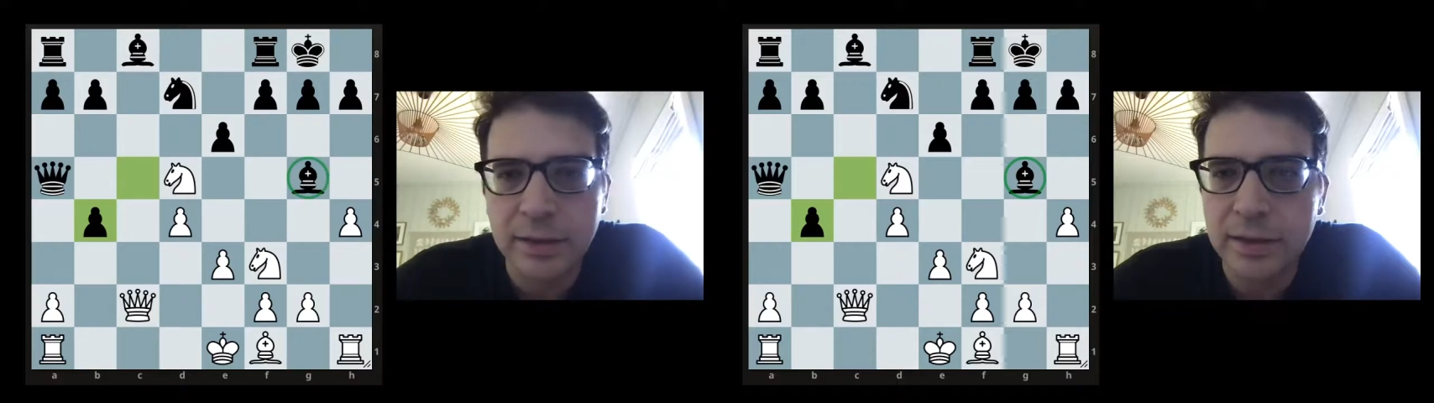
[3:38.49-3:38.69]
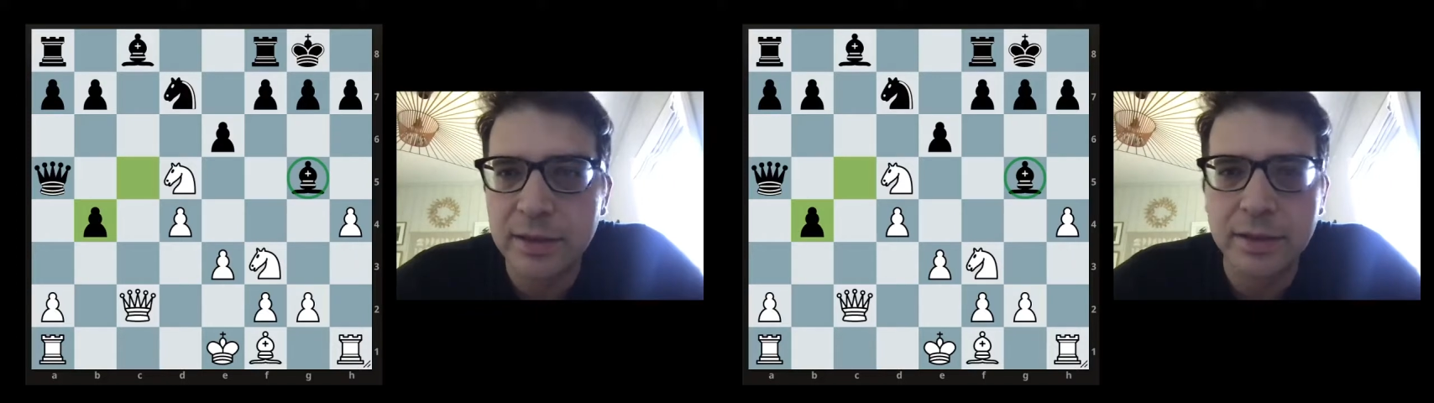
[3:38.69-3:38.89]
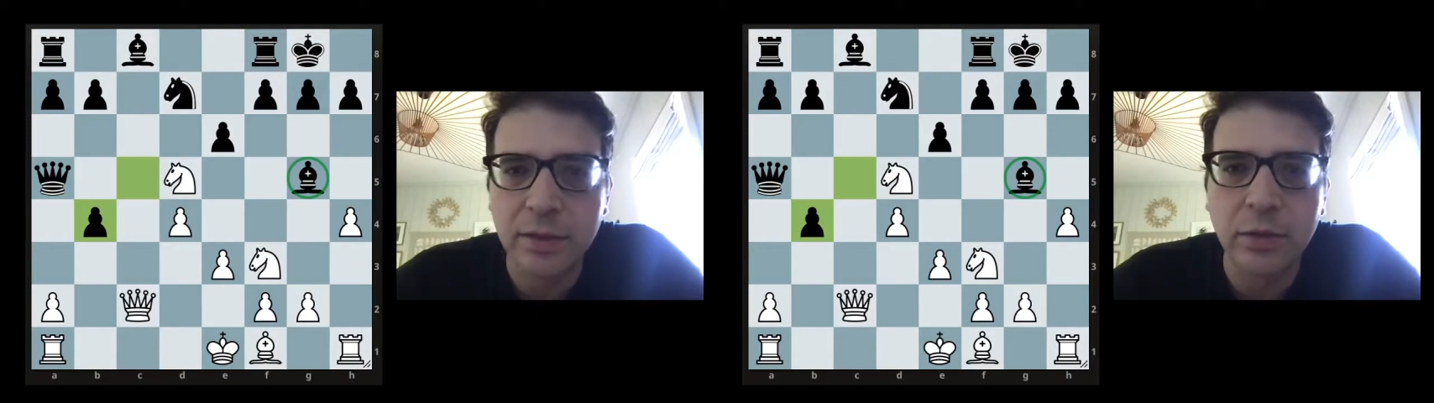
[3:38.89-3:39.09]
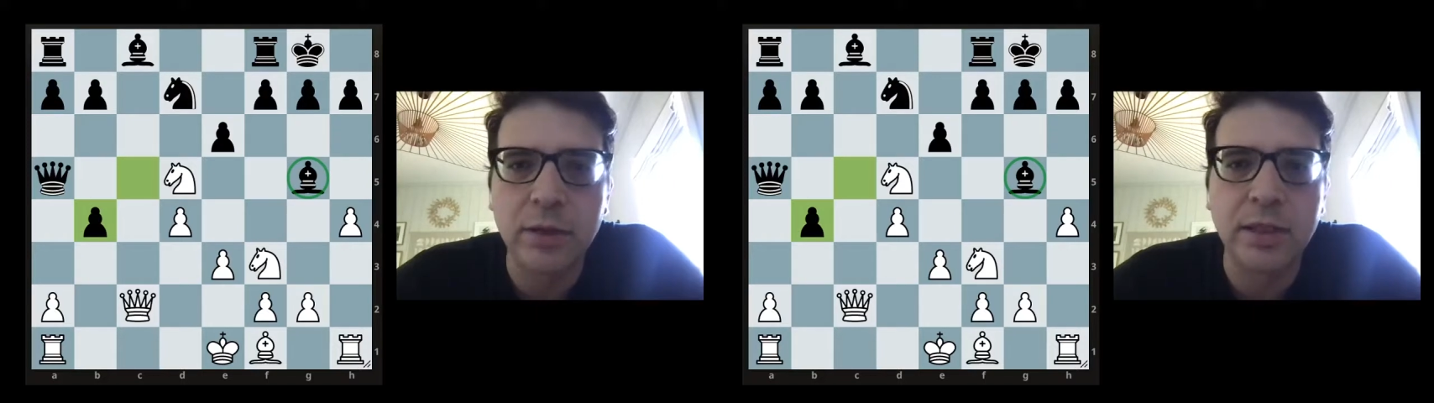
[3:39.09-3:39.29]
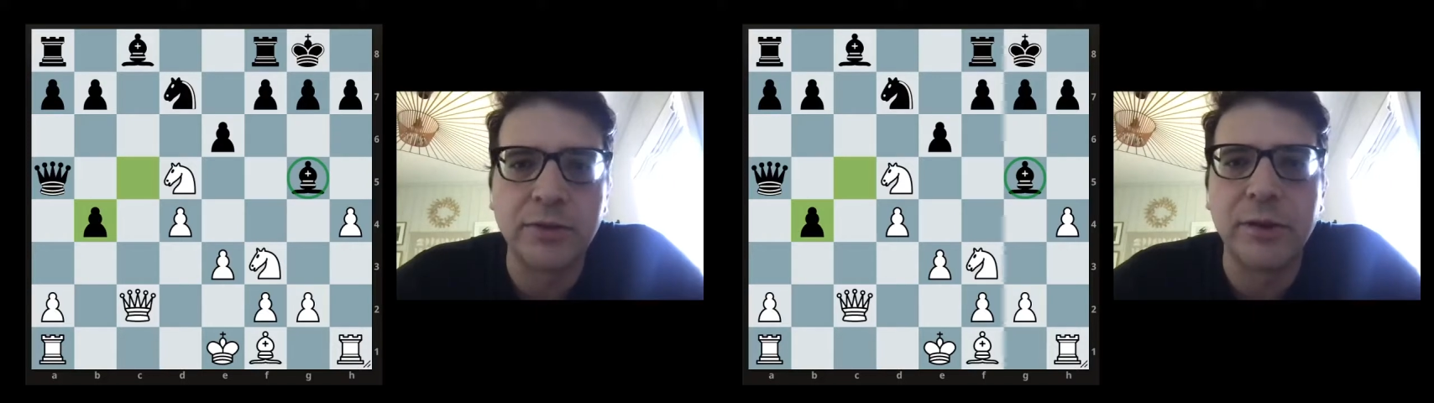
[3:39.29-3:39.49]
This is the
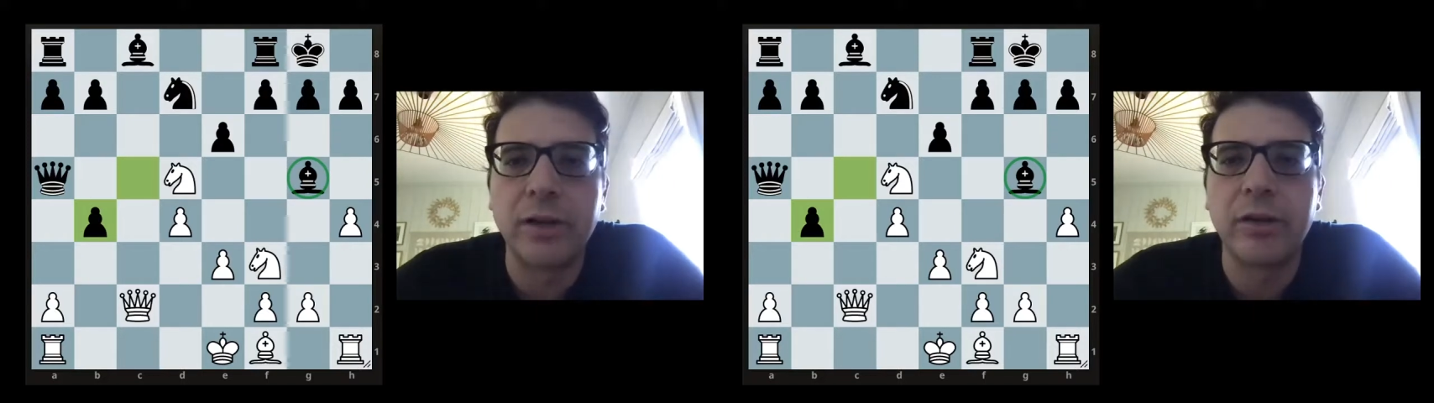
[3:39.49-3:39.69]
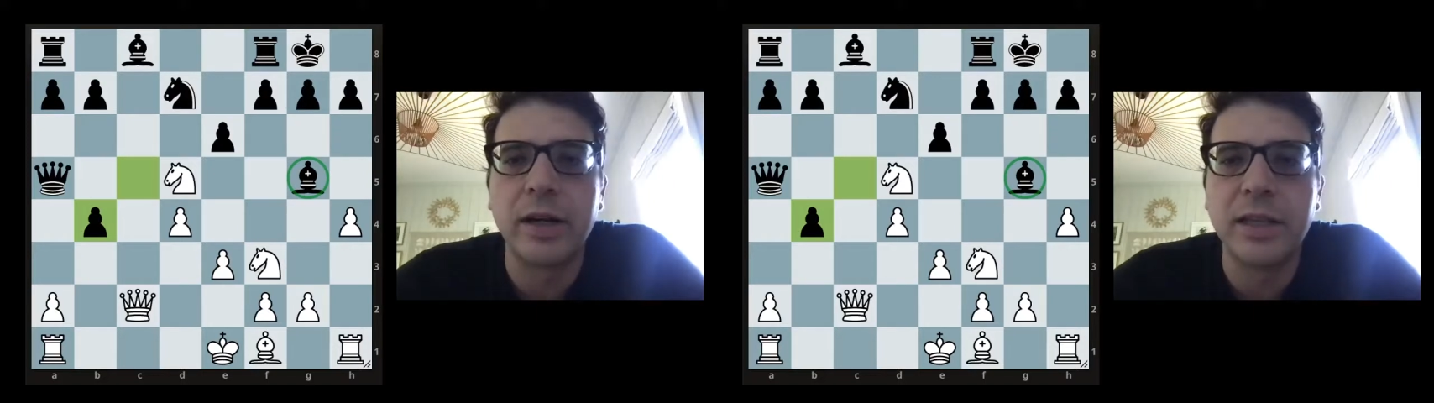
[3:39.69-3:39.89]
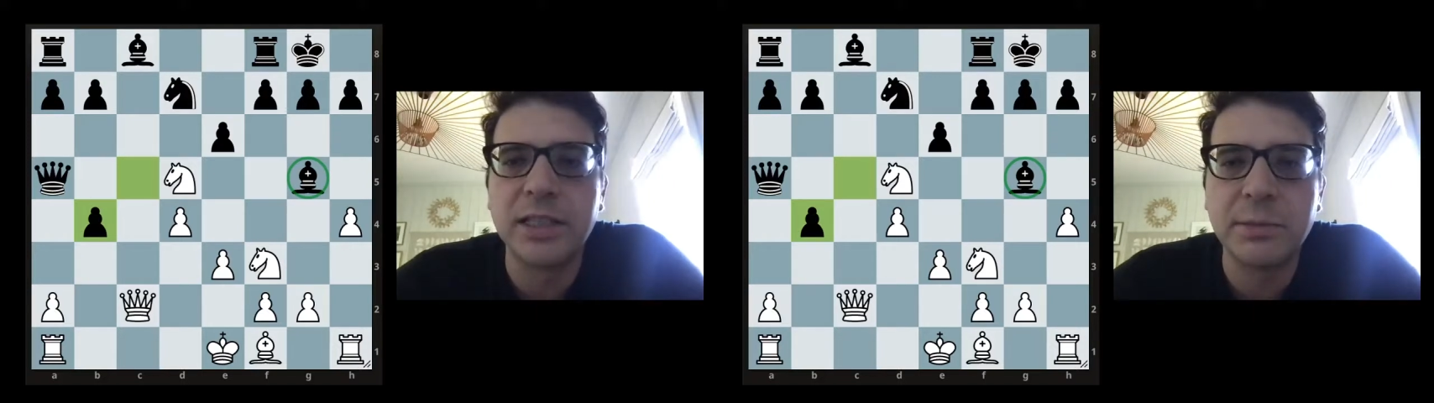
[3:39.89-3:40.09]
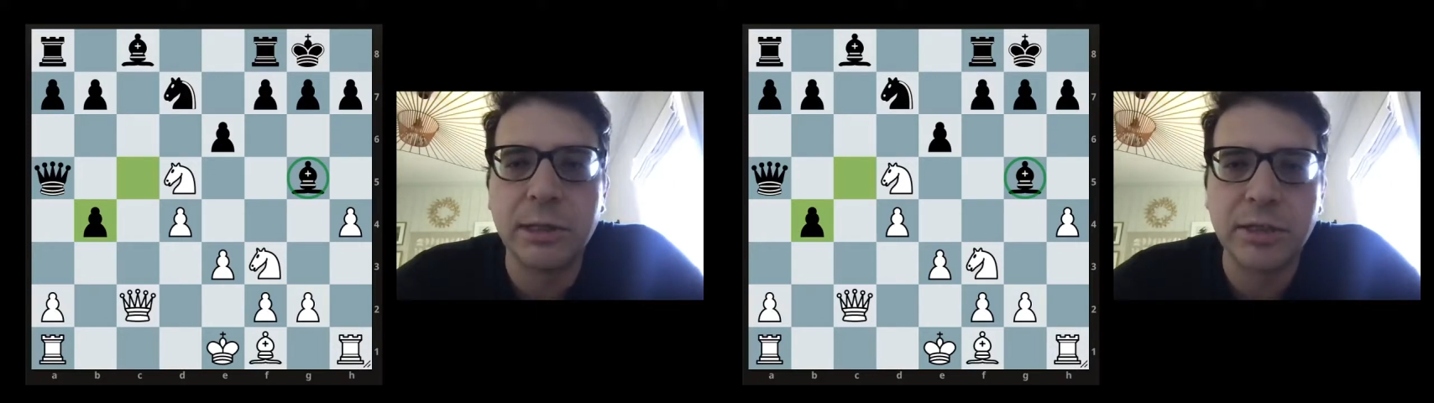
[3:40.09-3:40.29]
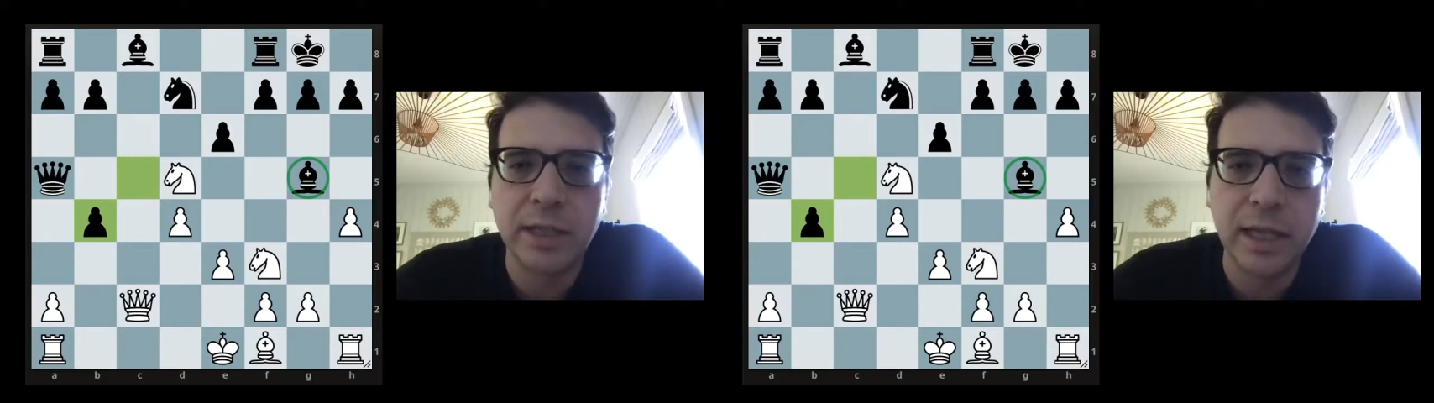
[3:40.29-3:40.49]
only defender, and he's
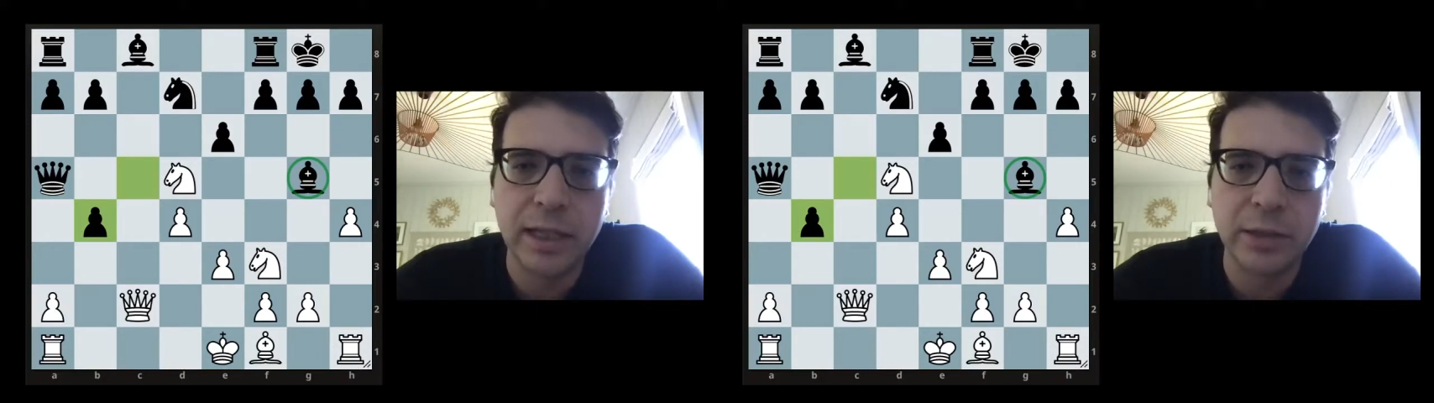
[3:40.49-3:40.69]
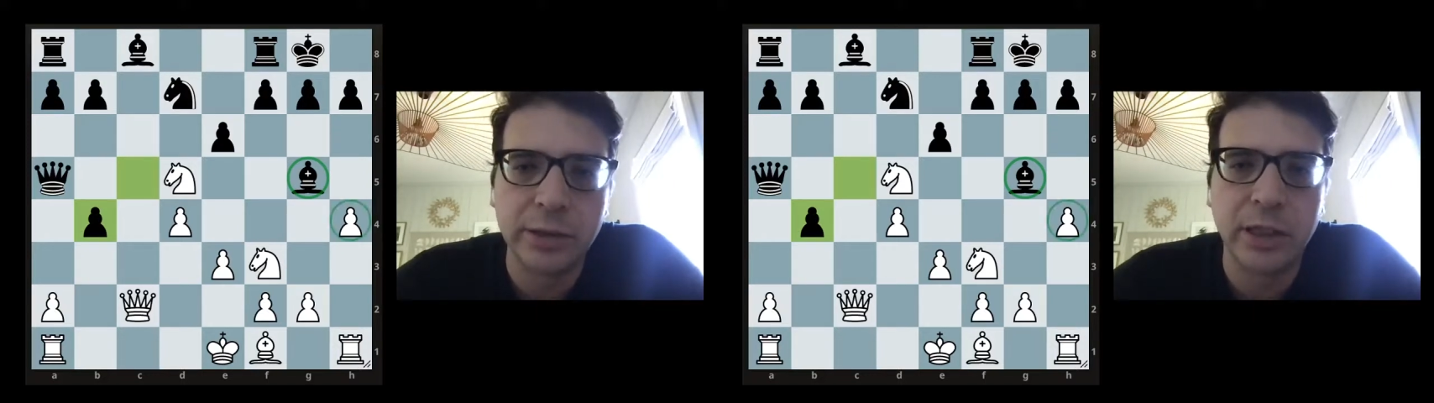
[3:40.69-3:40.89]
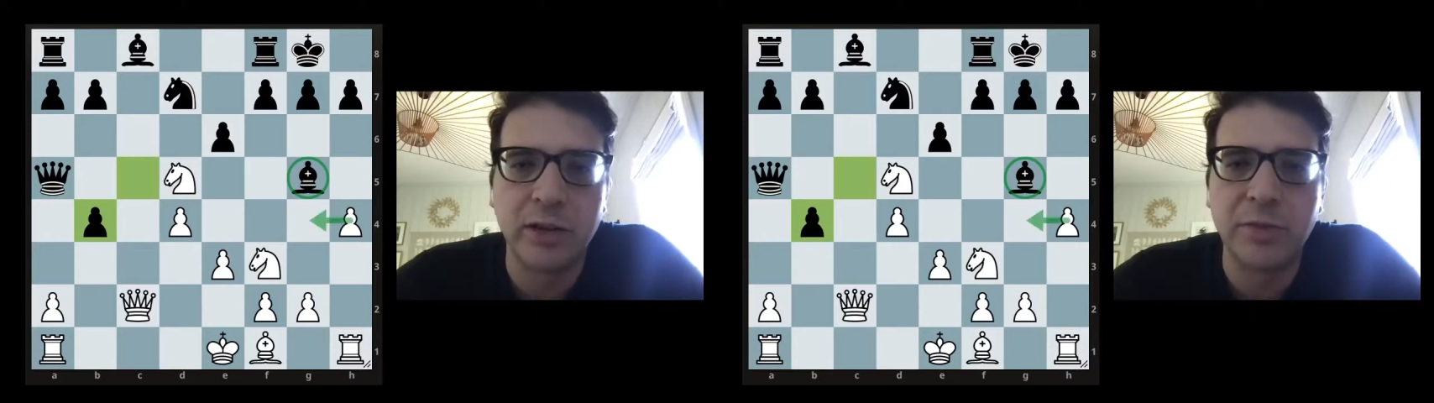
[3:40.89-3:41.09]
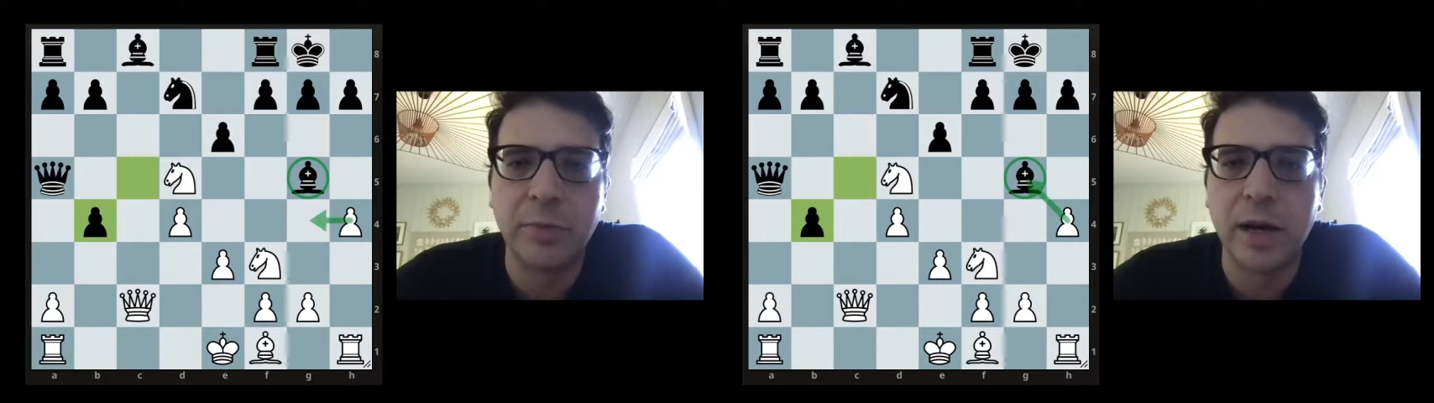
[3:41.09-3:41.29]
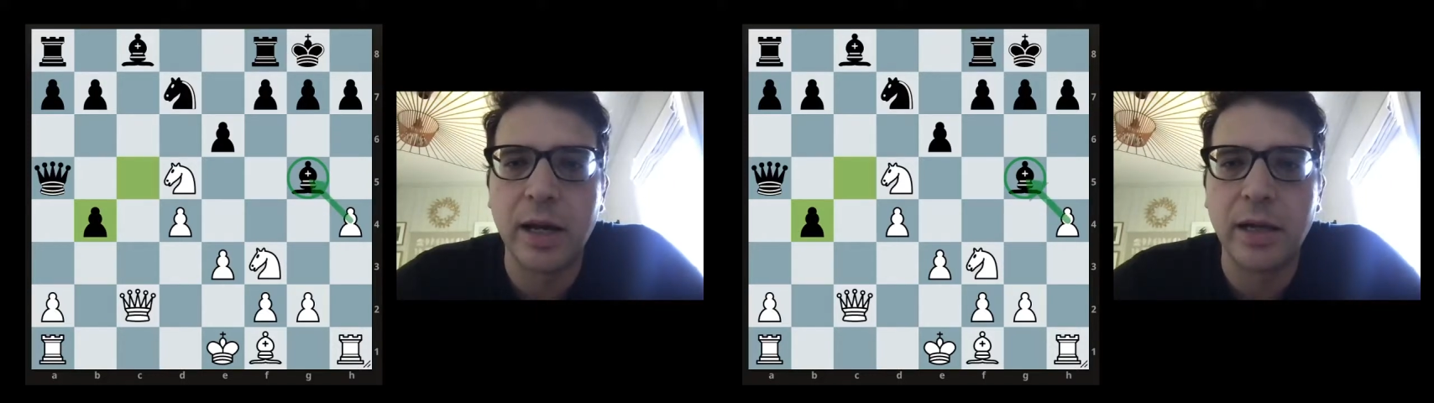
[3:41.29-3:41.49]
about to get killed off
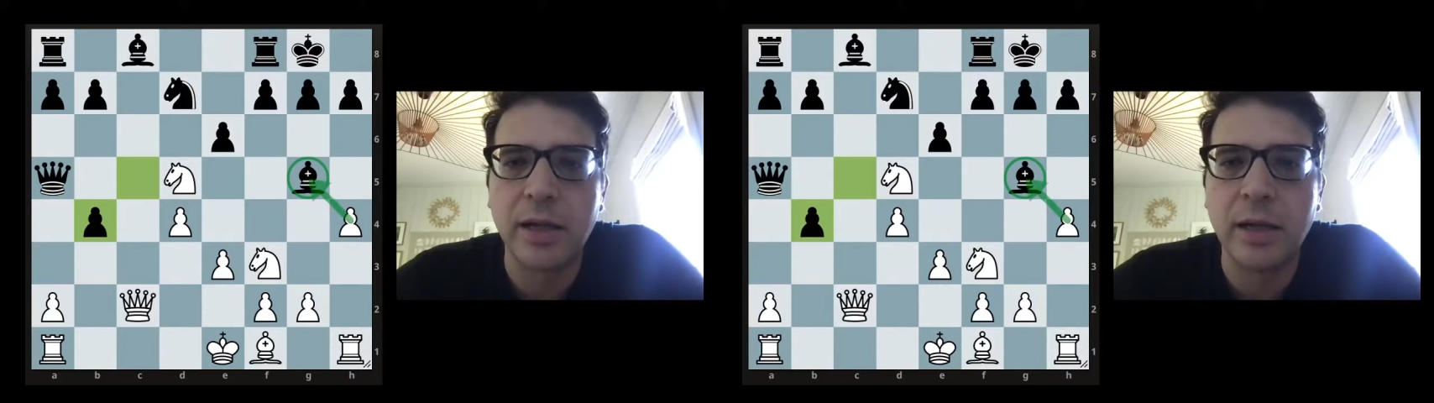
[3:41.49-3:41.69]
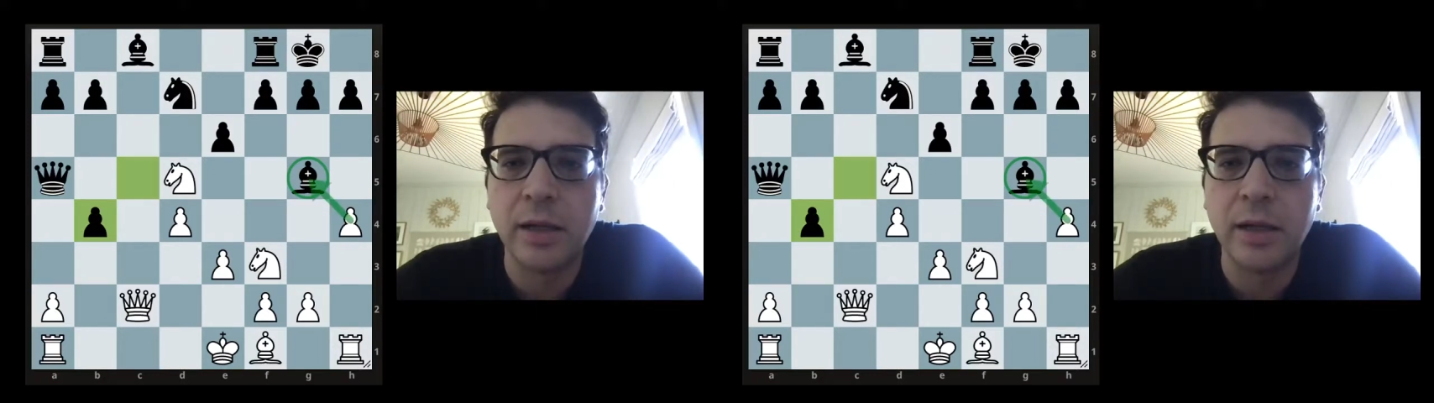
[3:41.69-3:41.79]
by